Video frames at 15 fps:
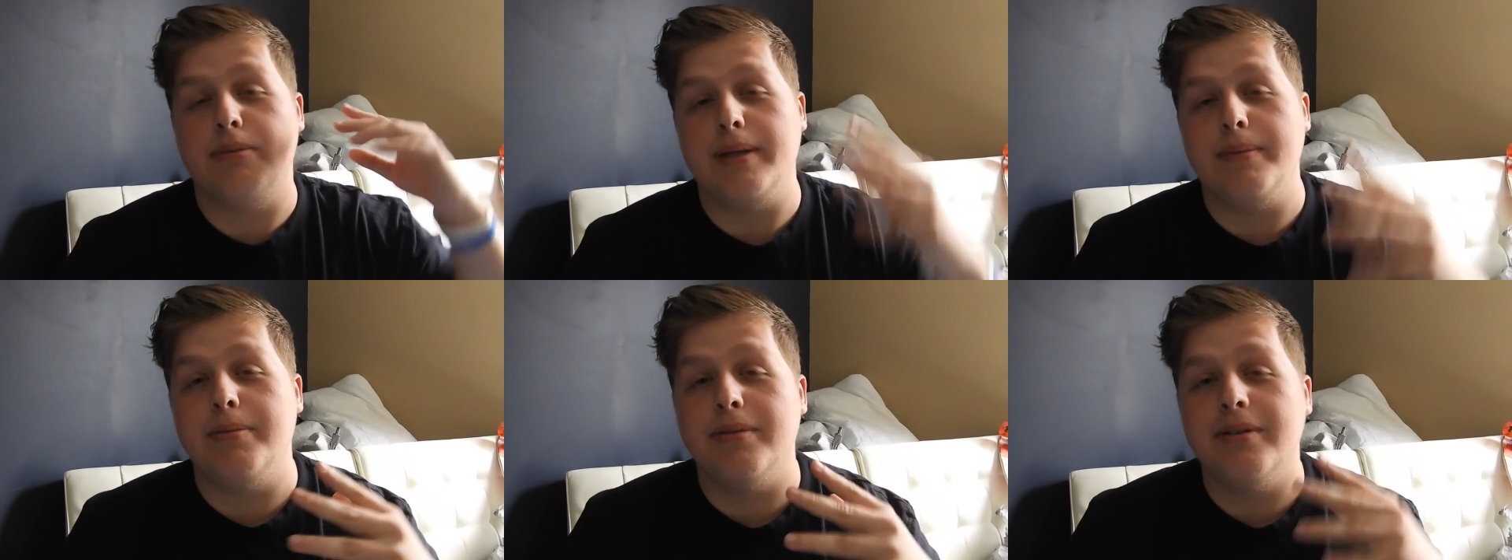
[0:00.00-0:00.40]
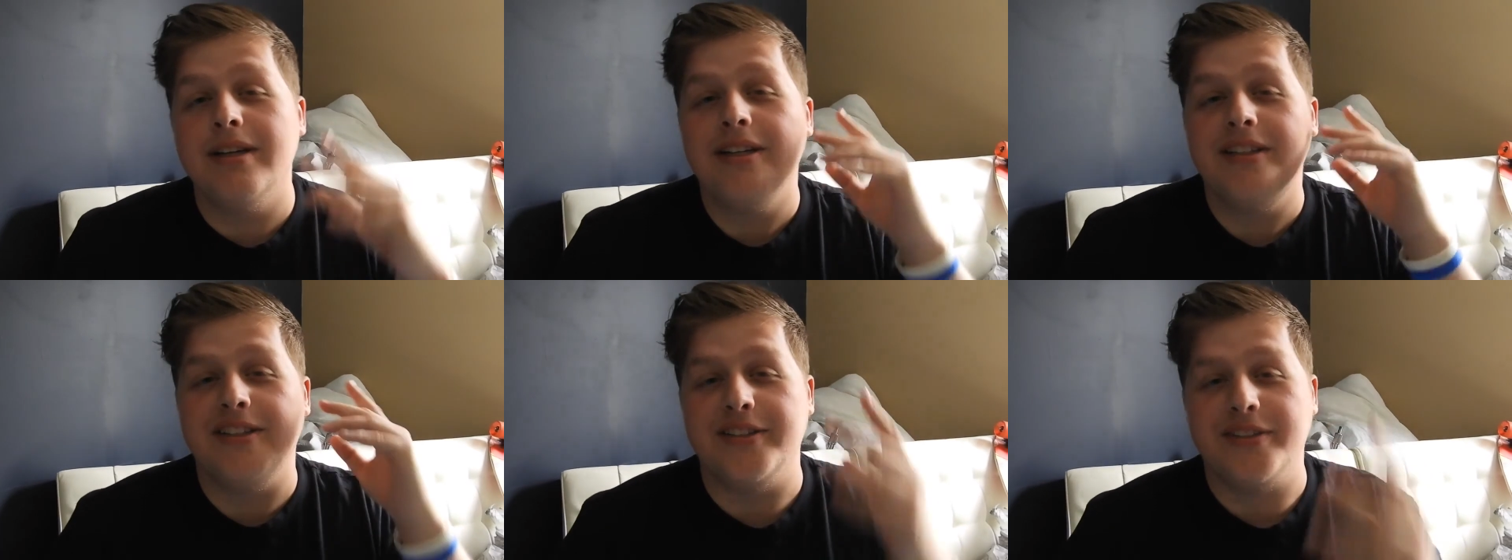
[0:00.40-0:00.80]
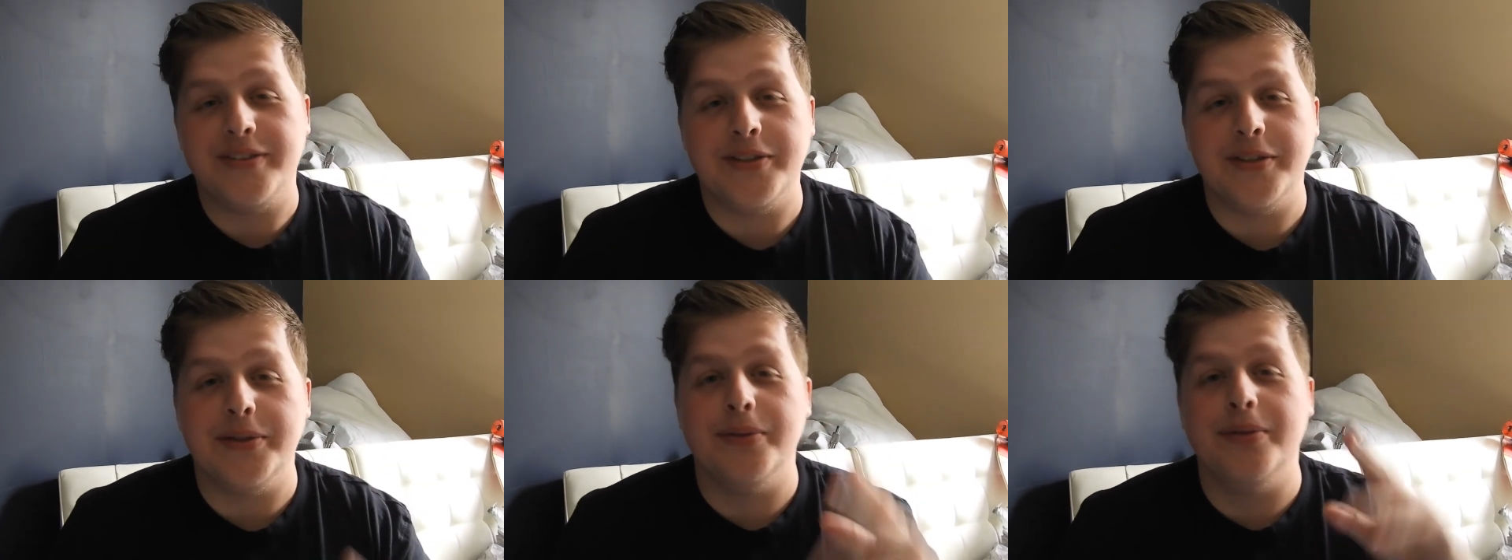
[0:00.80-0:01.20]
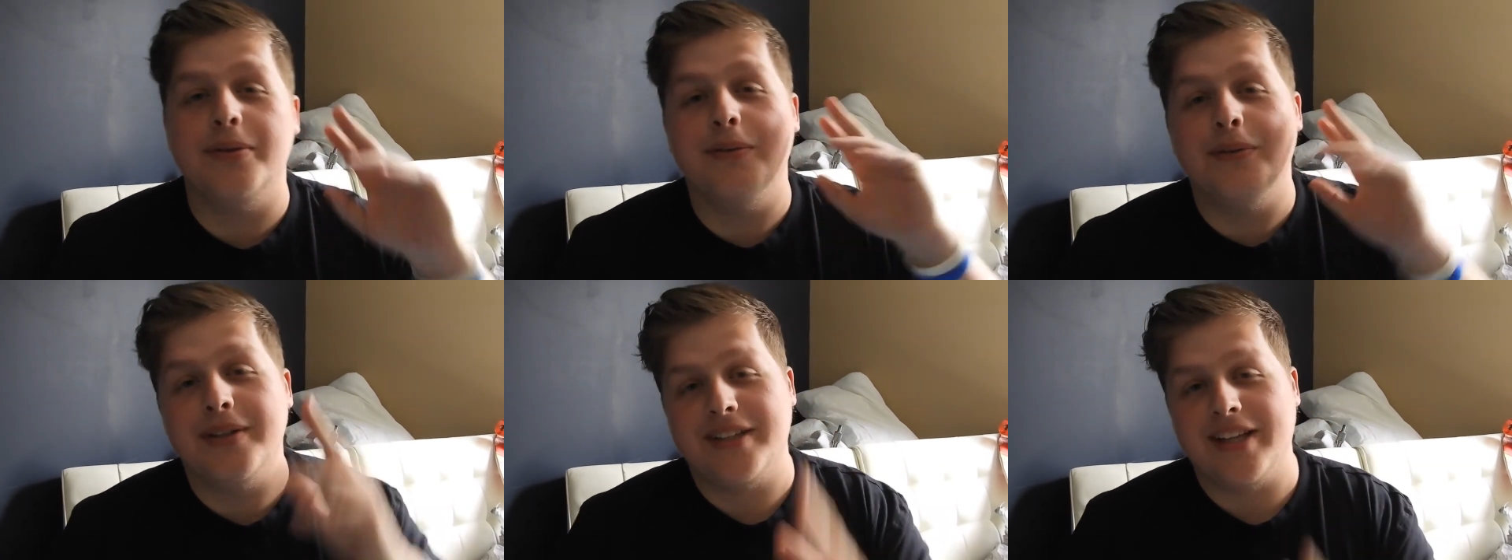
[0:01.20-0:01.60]
people to do
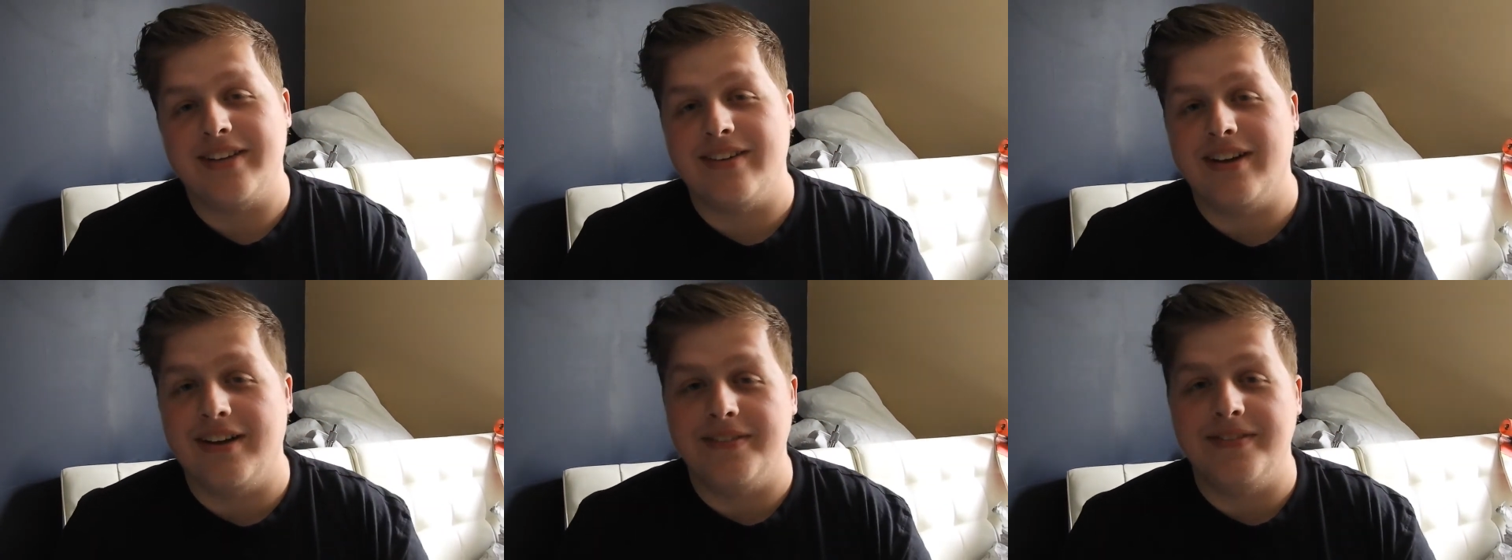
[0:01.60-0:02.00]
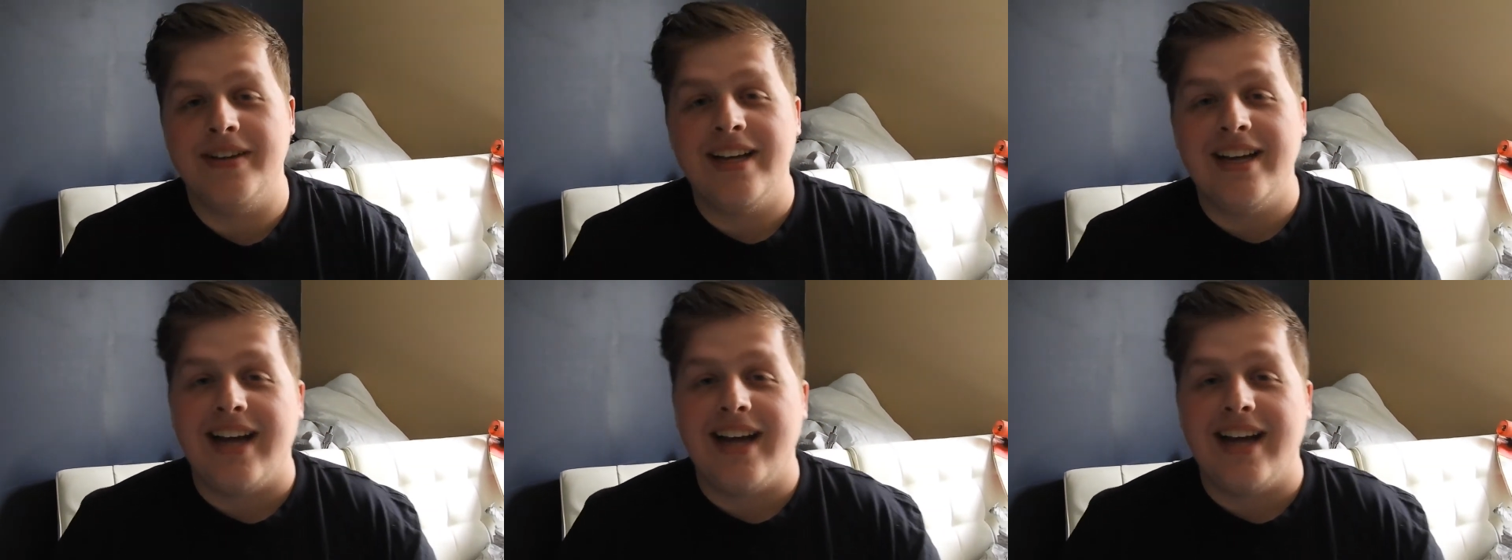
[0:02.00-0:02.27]
what they love.